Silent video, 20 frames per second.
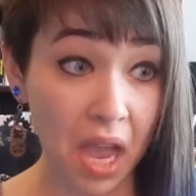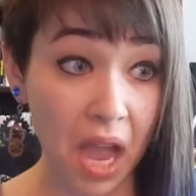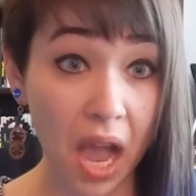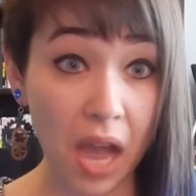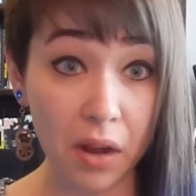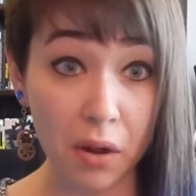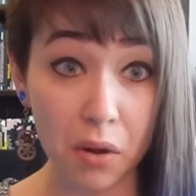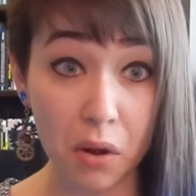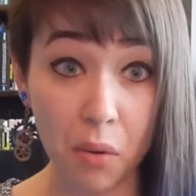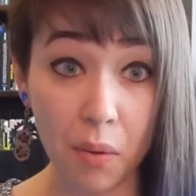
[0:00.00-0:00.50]

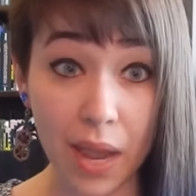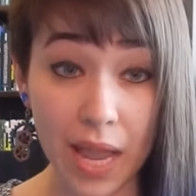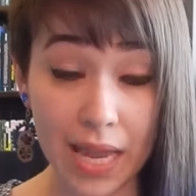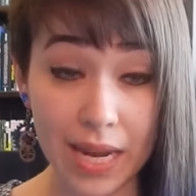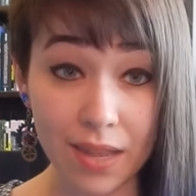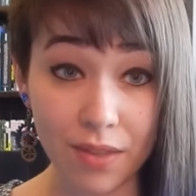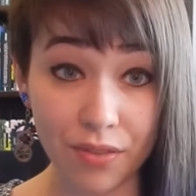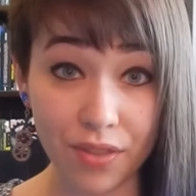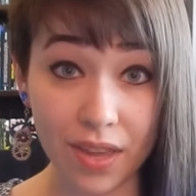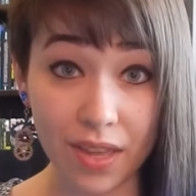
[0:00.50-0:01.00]
I don't know
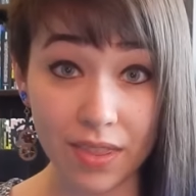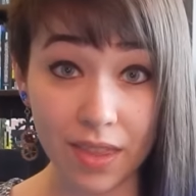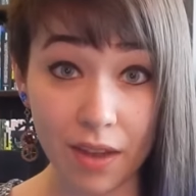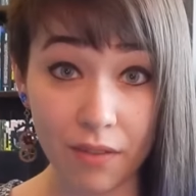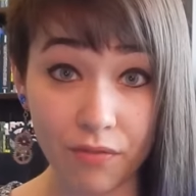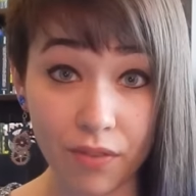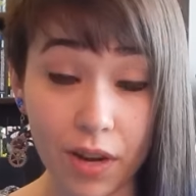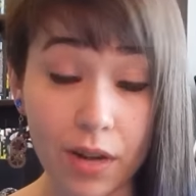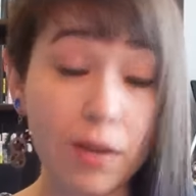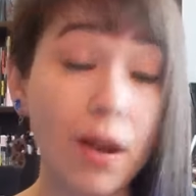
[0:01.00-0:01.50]
anything in that
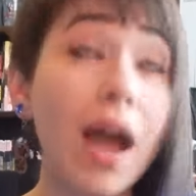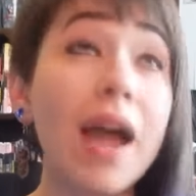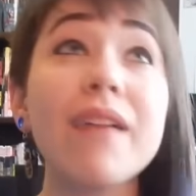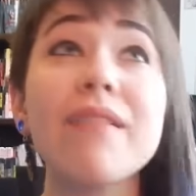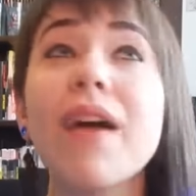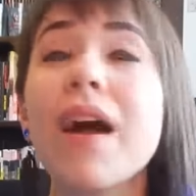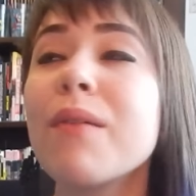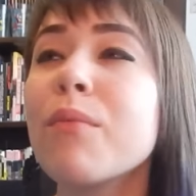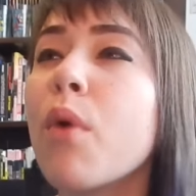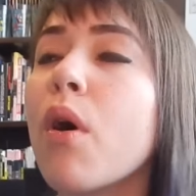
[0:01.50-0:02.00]
front.
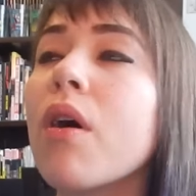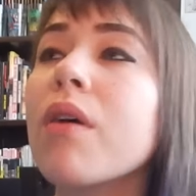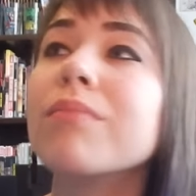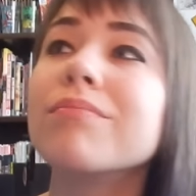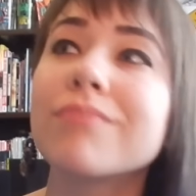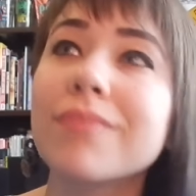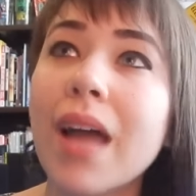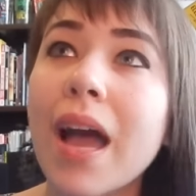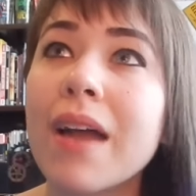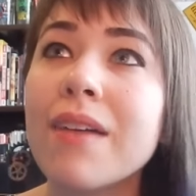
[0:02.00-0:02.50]

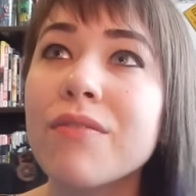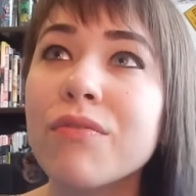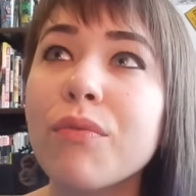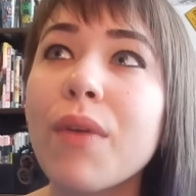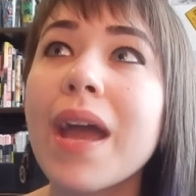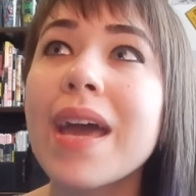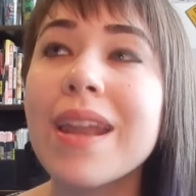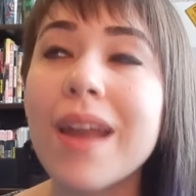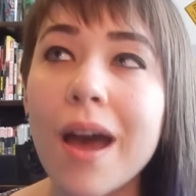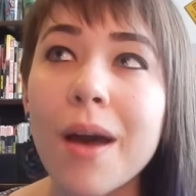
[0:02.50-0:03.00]
I've
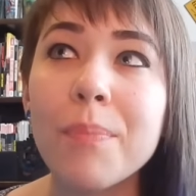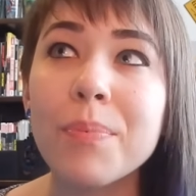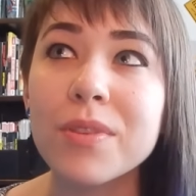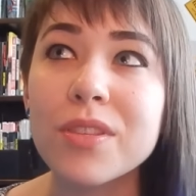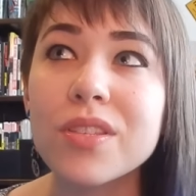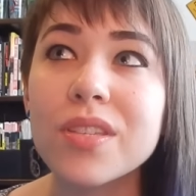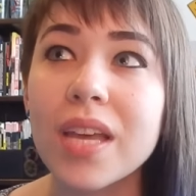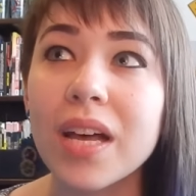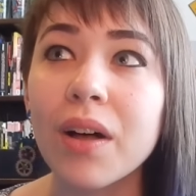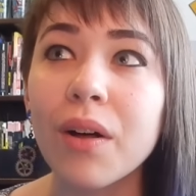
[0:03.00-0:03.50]
read up
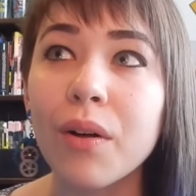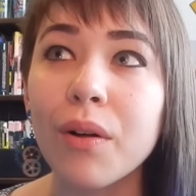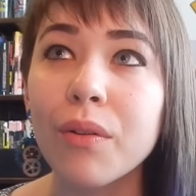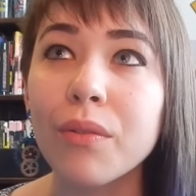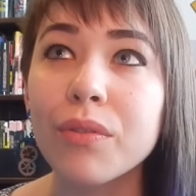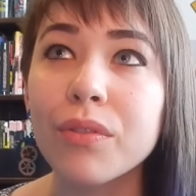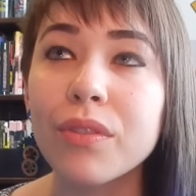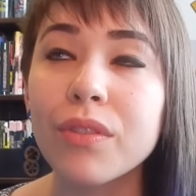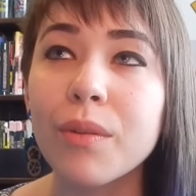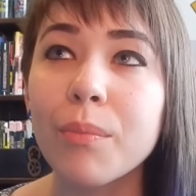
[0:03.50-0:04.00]

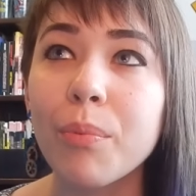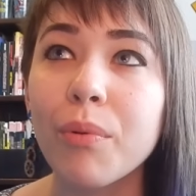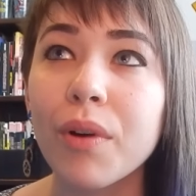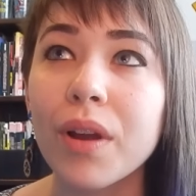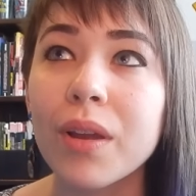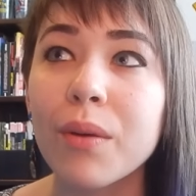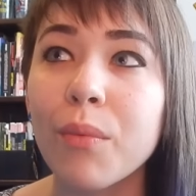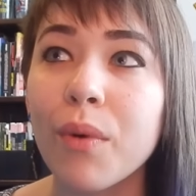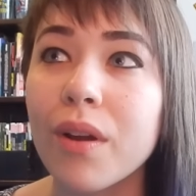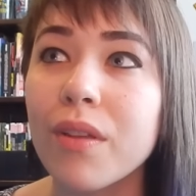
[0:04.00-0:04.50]
until the
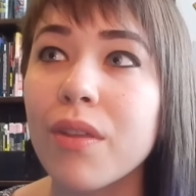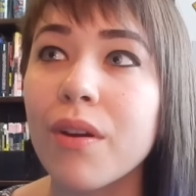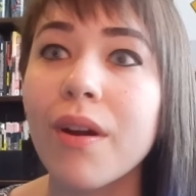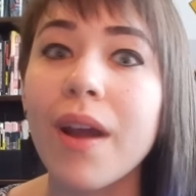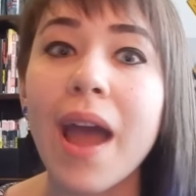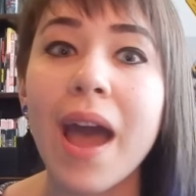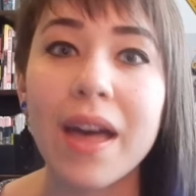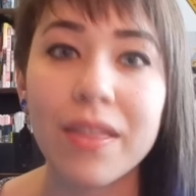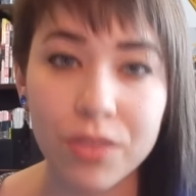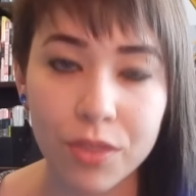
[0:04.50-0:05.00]
point where
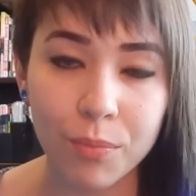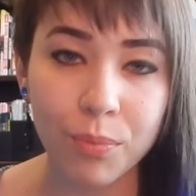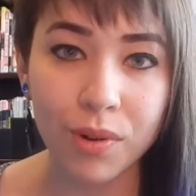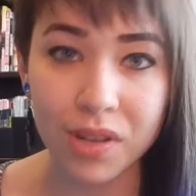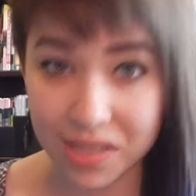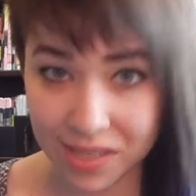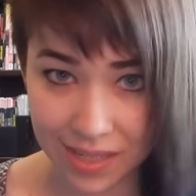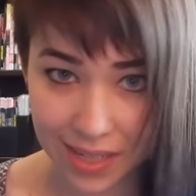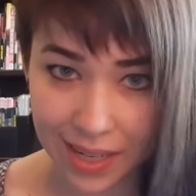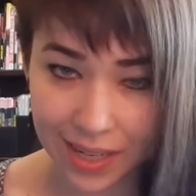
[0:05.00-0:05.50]
they're at the
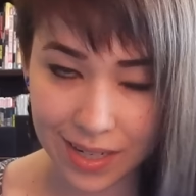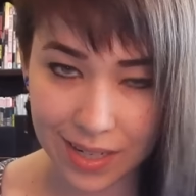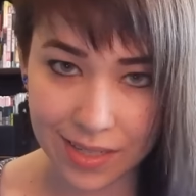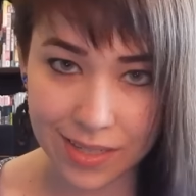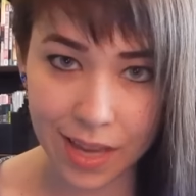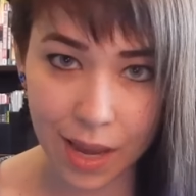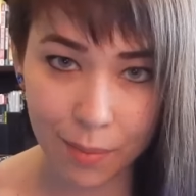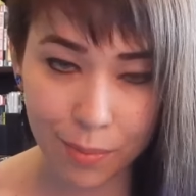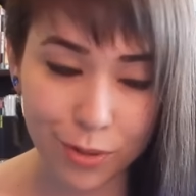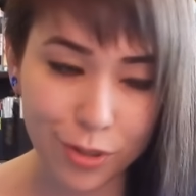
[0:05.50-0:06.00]
prison getting
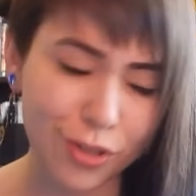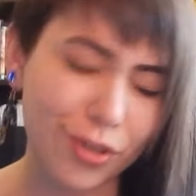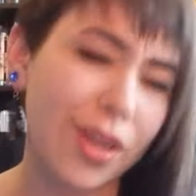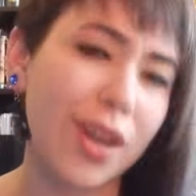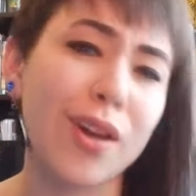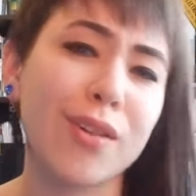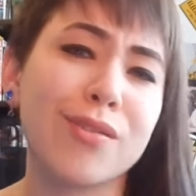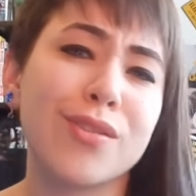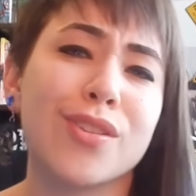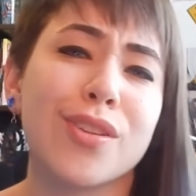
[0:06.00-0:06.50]
established
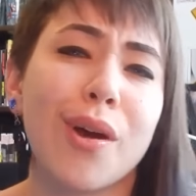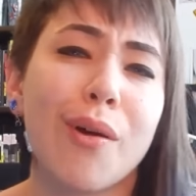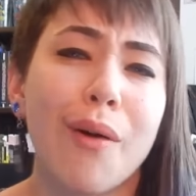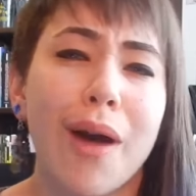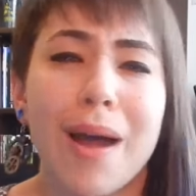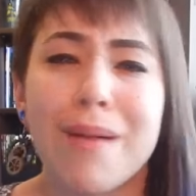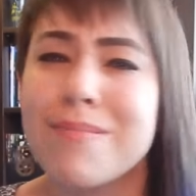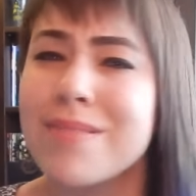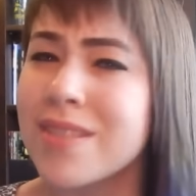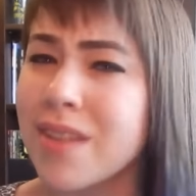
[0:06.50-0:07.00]
there, so
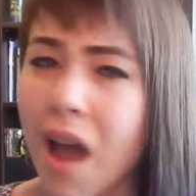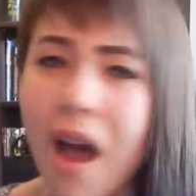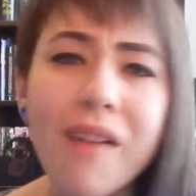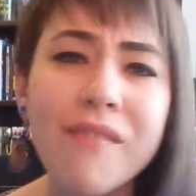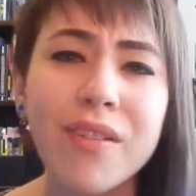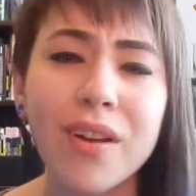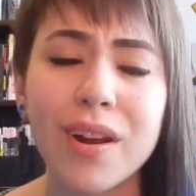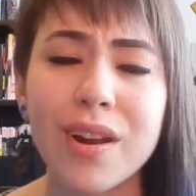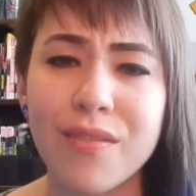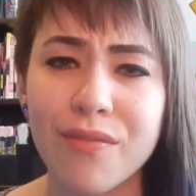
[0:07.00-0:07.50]
I'm not
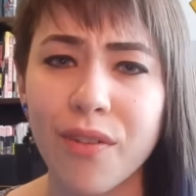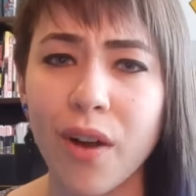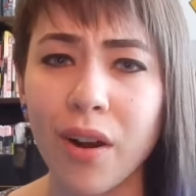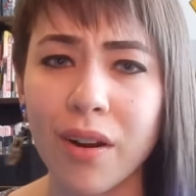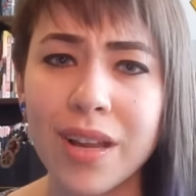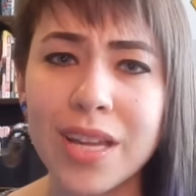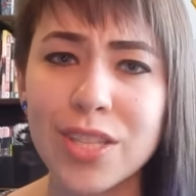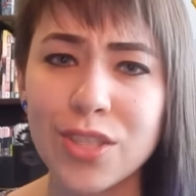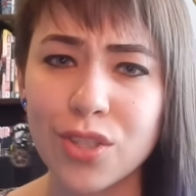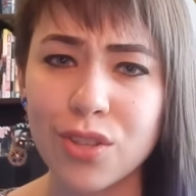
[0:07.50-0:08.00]
very far
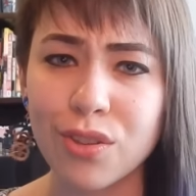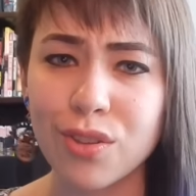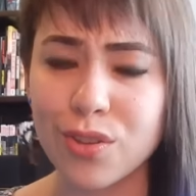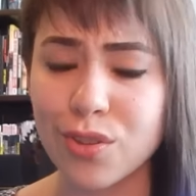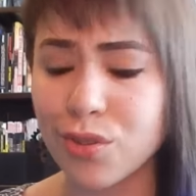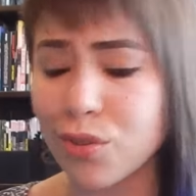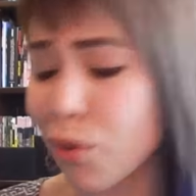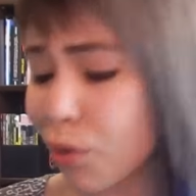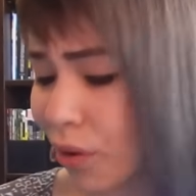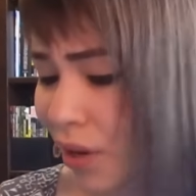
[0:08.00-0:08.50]
into the
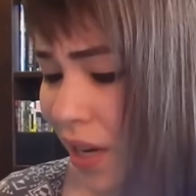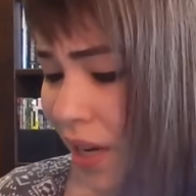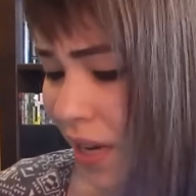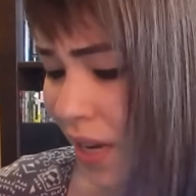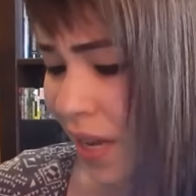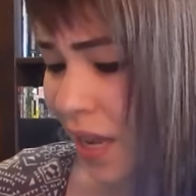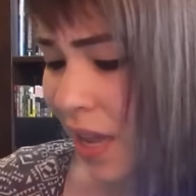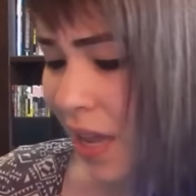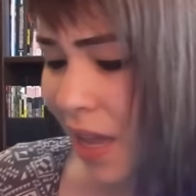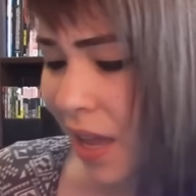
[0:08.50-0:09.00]
story.